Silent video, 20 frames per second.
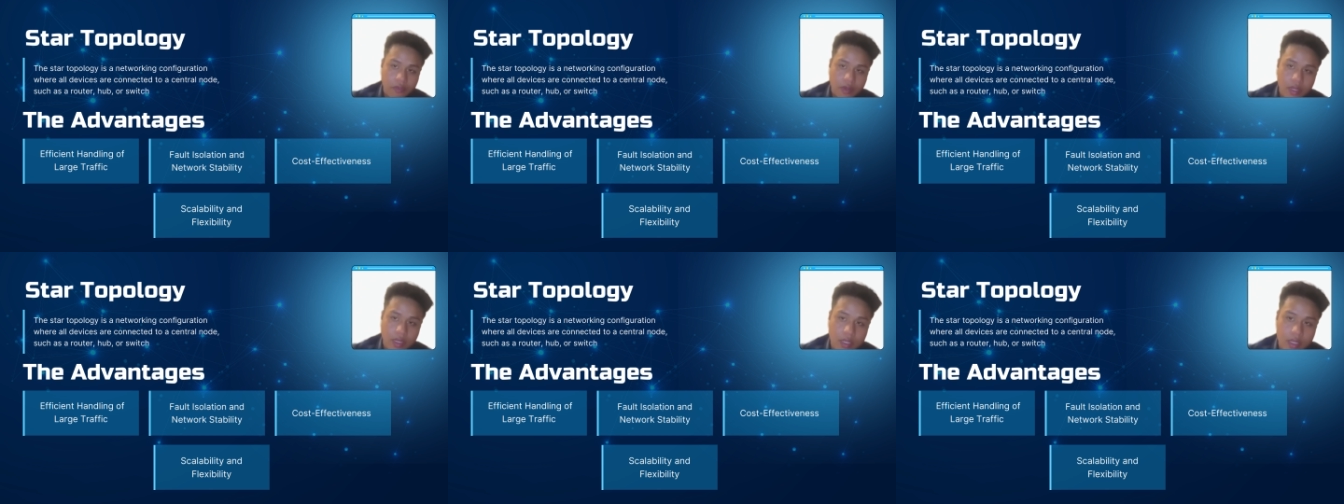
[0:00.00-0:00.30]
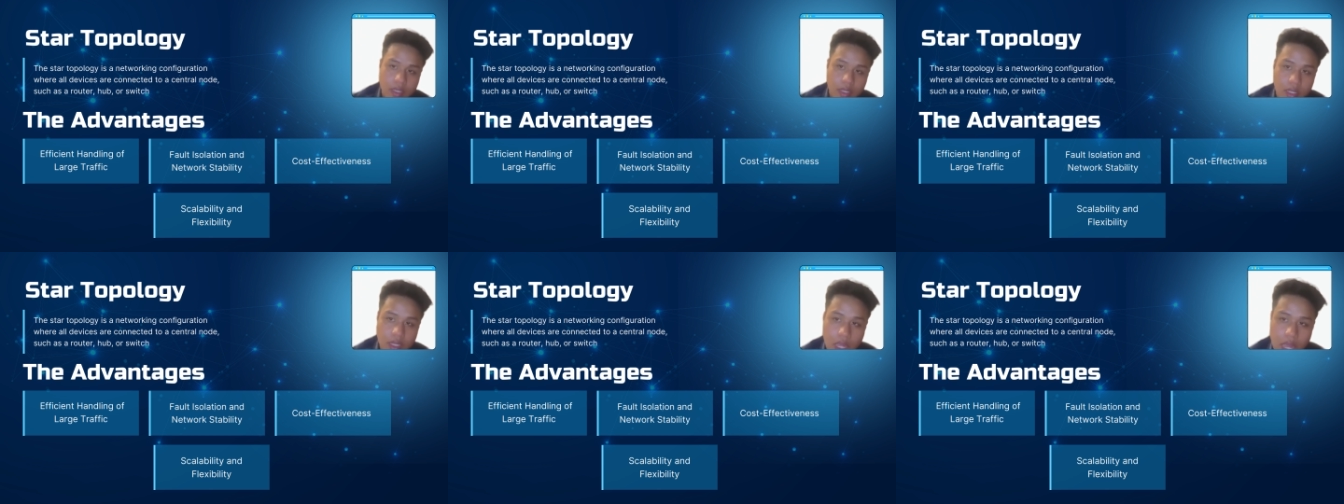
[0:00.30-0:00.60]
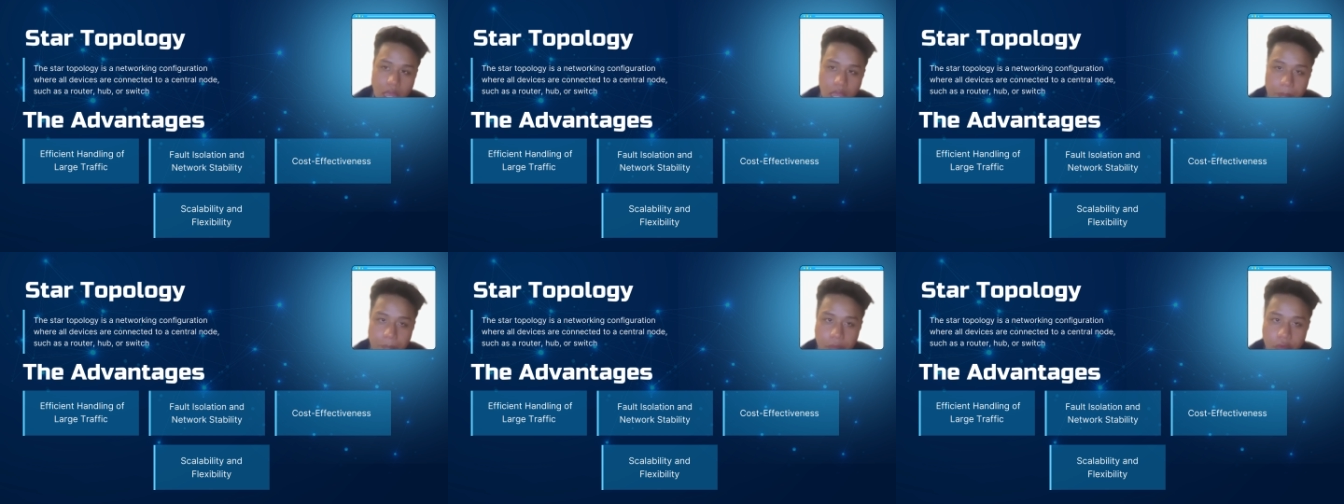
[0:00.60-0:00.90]
a
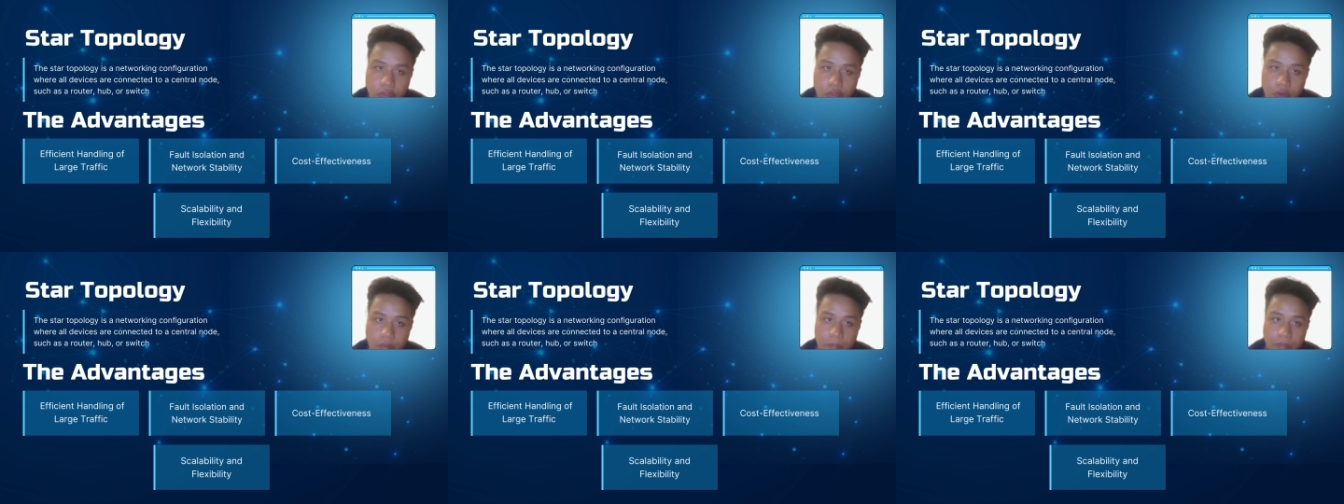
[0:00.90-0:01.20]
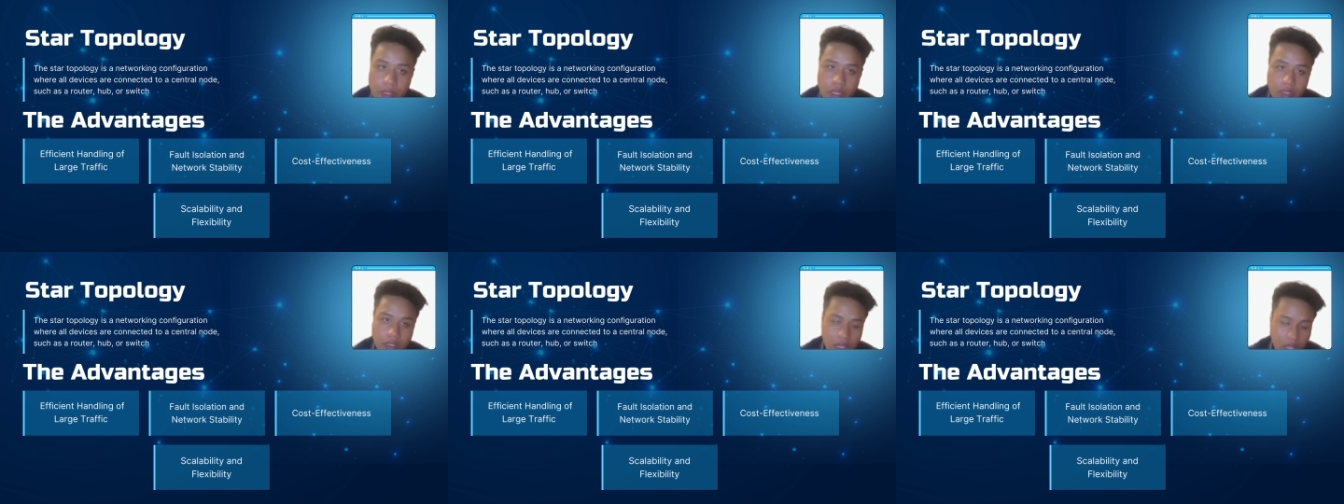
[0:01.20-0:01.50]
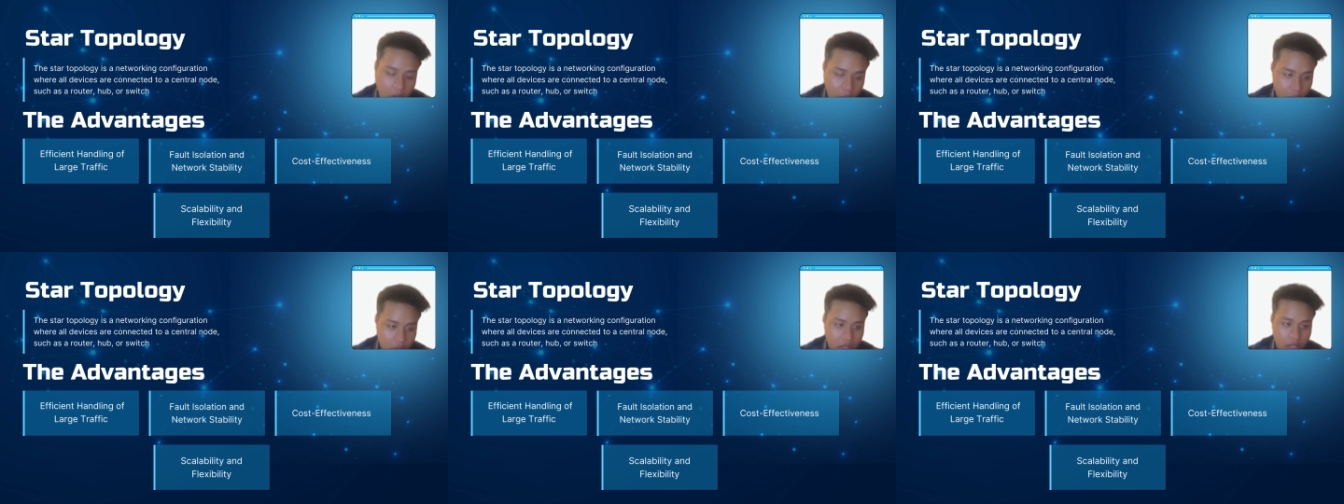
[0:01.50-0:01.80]
high-performing
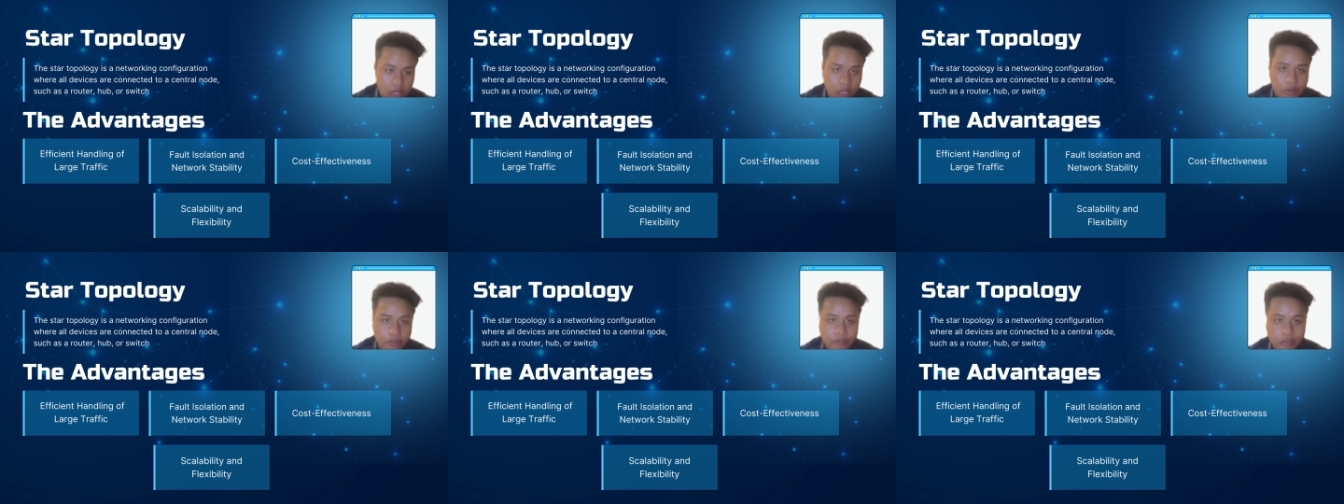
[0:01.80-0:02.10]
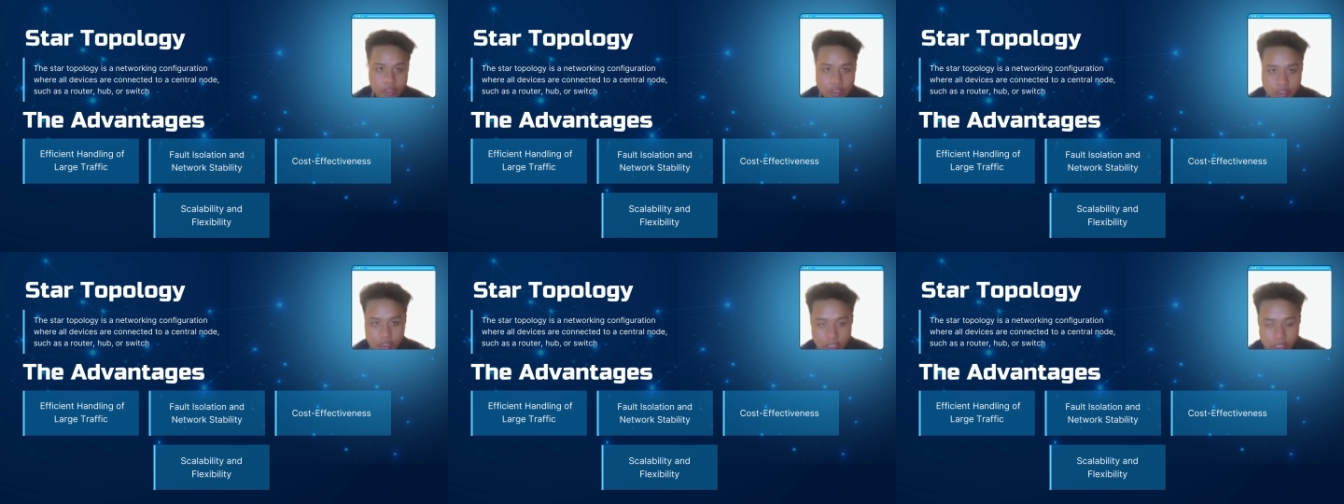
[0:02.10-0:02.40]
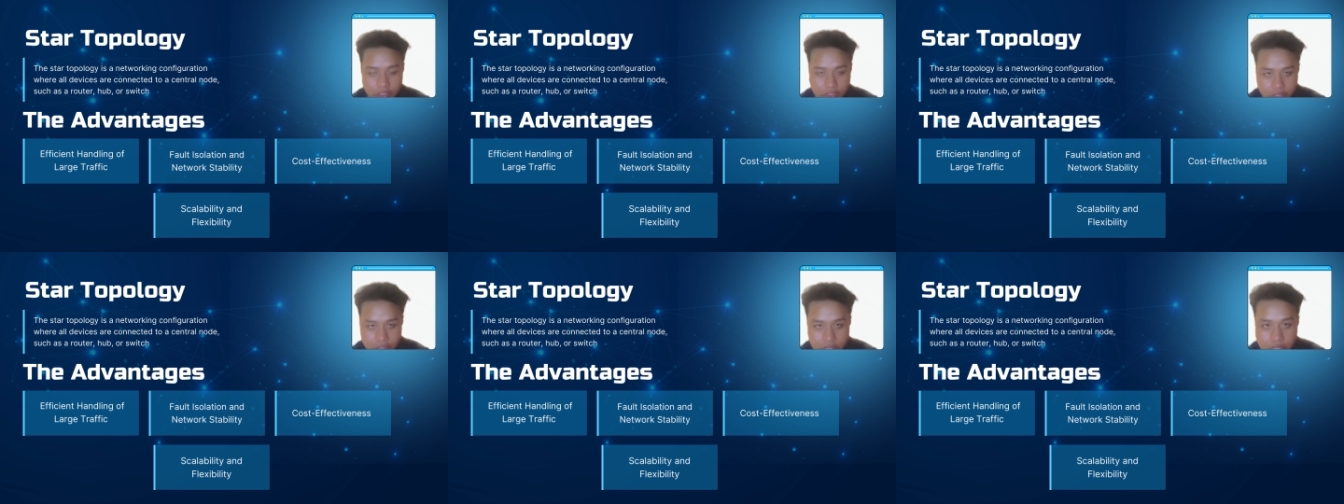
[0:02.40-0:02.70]
network
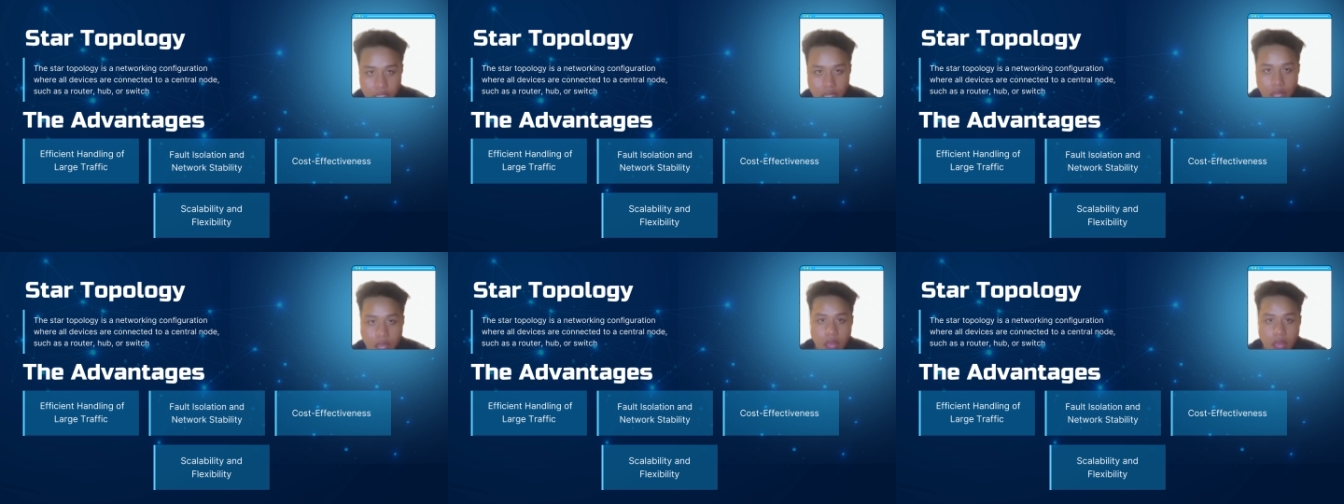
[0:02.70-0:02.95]
infrastructure